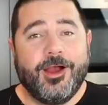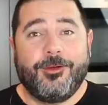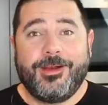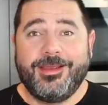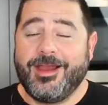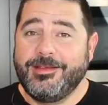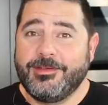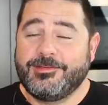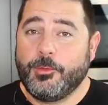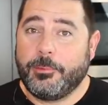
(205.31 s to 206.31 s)
Alright
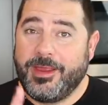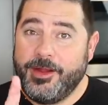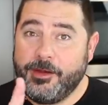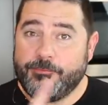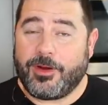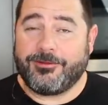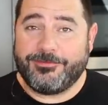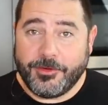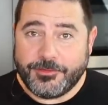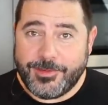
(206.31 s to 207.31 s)
guys, so we're here for our
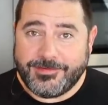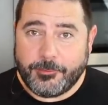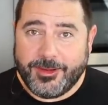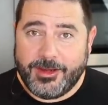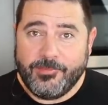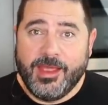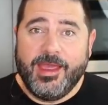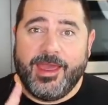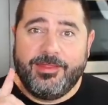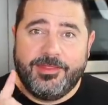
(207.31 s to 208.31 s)
first recipe,
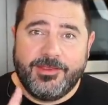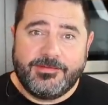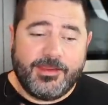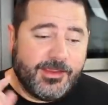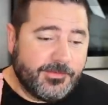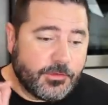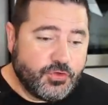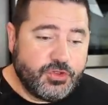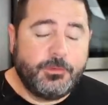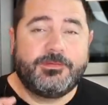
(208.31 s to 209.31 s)
and this is
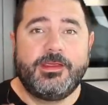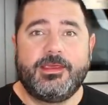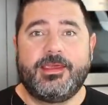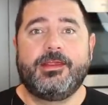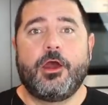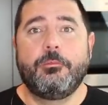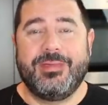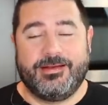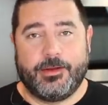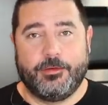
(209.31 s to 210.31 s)
Juicy Keto
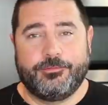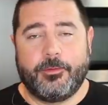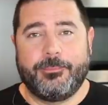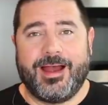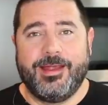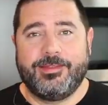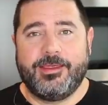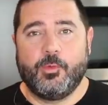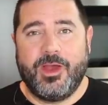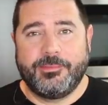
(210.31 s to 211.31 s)
Meatloaf by
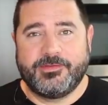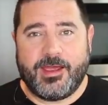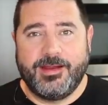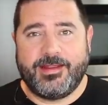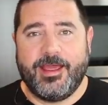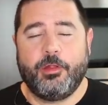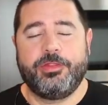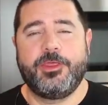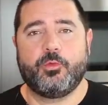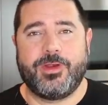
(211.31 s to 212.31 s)
the website
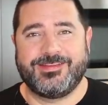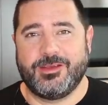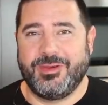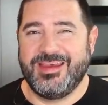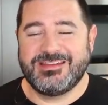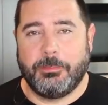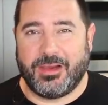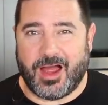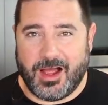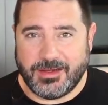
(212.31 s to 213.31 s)

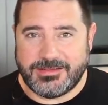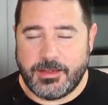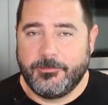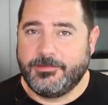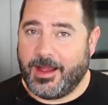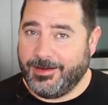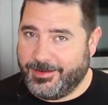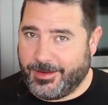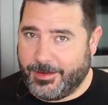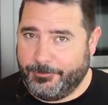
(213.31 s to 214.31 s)

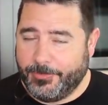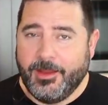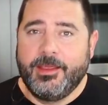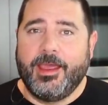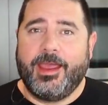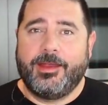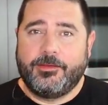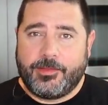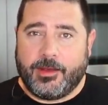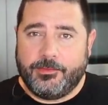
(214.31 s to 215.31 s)
healthyrecipesblogs.com, And
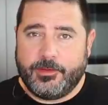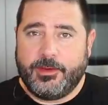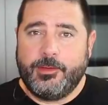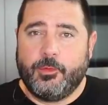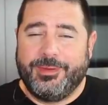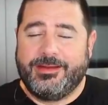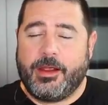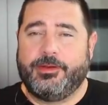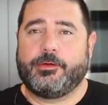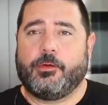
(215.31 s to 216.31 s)
that, the link will be
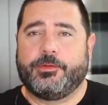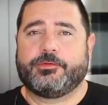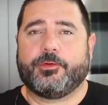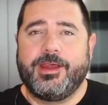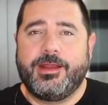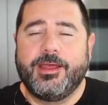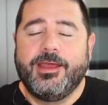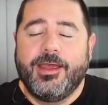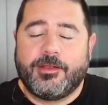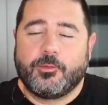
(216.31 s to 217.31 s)
down here on the screen
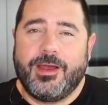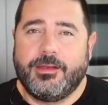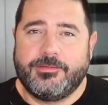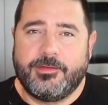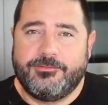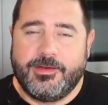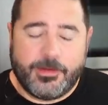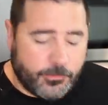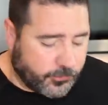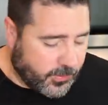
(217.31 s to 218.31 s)
as well as in the
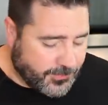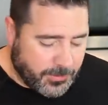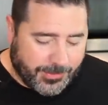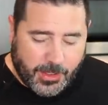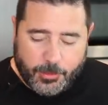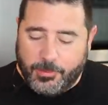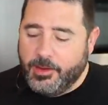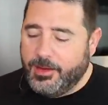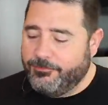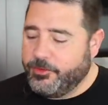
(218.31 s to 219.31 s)
video description below.
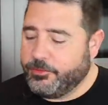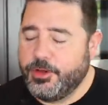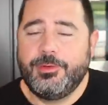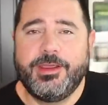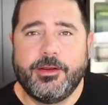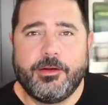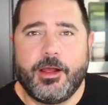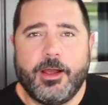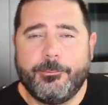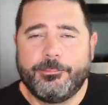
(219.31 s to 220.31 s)
If you're new here,
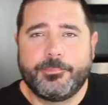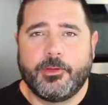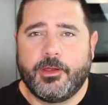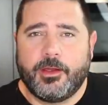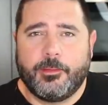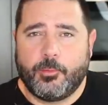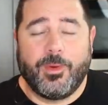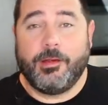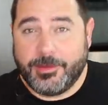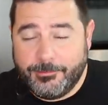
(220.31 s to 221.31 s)
um, uh,
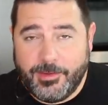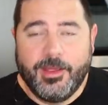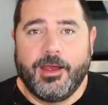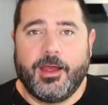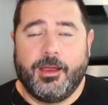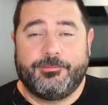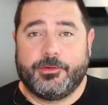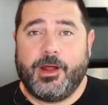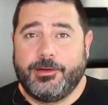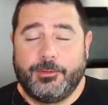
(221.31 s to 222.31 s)
welcome. Uh, if
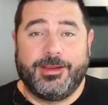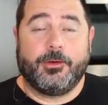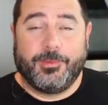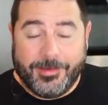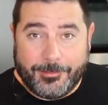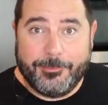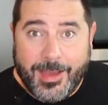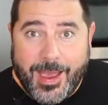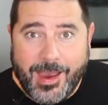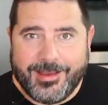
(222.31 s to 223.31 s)
you're not new here, welcome
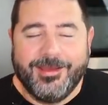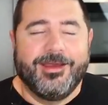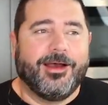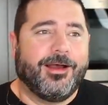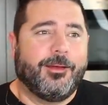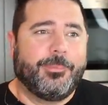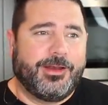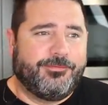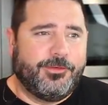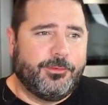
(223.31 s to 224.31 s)
back. Uh, but
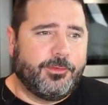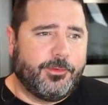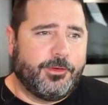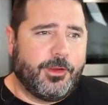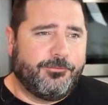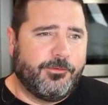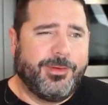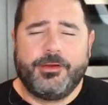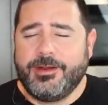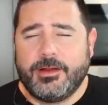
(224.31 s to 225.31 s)
if, you, if you've
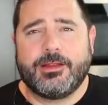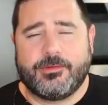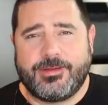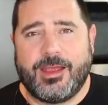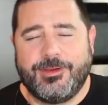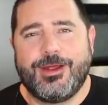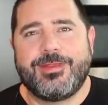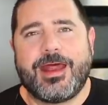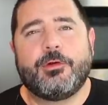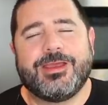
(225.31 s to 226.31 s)
been here any length of time, you know
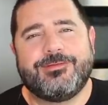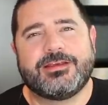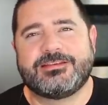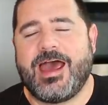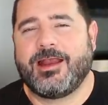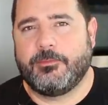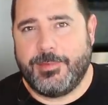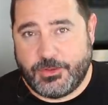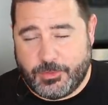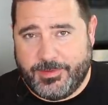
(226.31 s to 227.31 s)
that I don't give exact
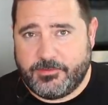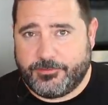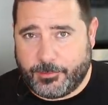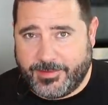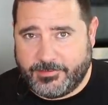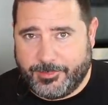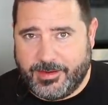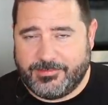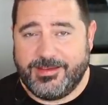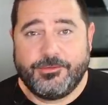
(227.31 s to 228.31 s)
measurements for
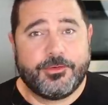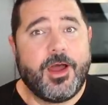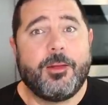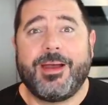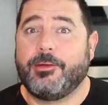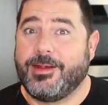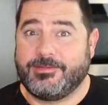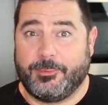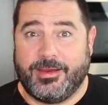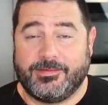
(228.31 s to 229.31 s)
recipes. These are not my
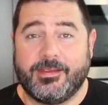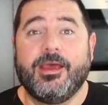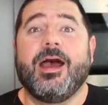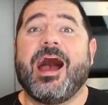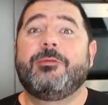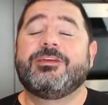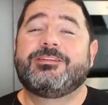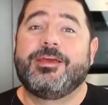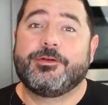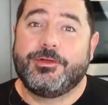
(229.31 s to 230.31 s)
recipes. I'm
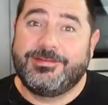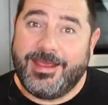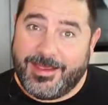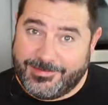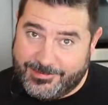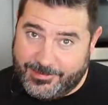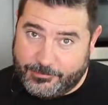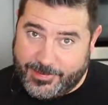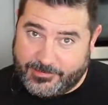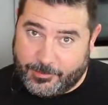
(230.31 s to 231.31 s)
just here to test
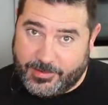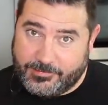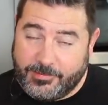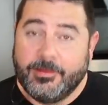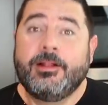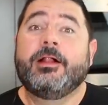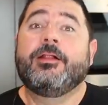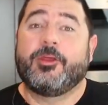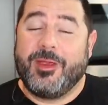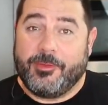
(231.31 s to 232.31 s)
these recipes.
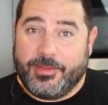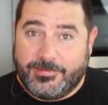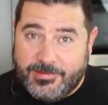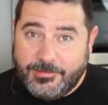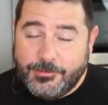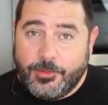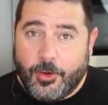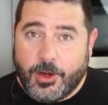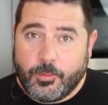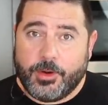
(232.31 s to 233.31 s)
The people that did do the
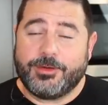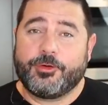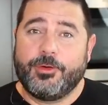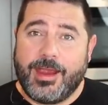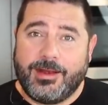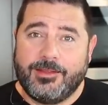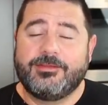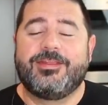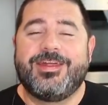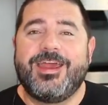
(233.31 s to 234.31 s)
hard work of creating
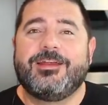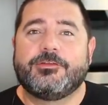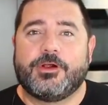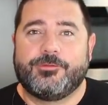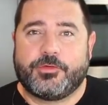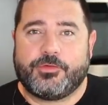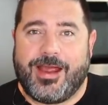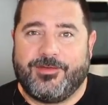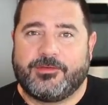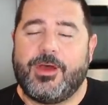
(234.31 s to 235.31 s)
these, they deserve the
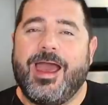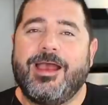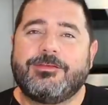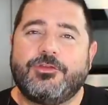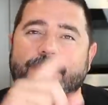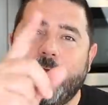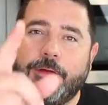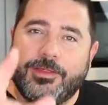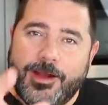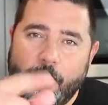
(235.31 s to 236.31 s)
traffic. So I ask that you go
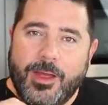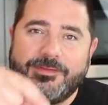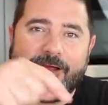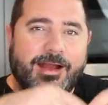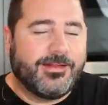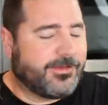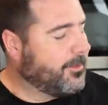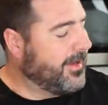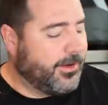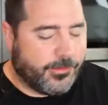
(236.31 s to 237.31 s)
to their website. It's
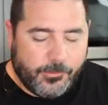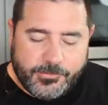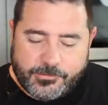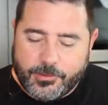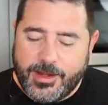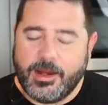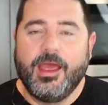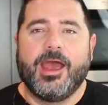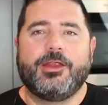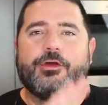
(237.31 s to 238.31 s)
going to be here on the screen,
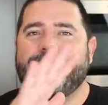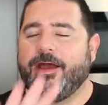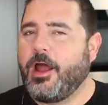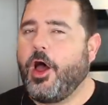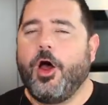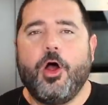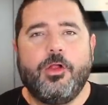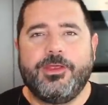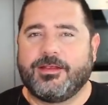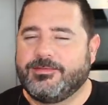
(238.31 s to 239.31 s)
and you'll find
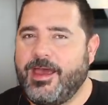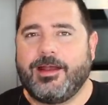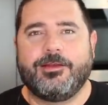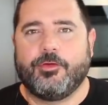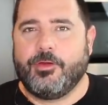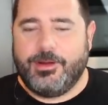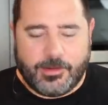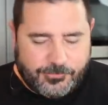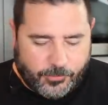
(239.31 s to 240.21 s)
all the exact ingredients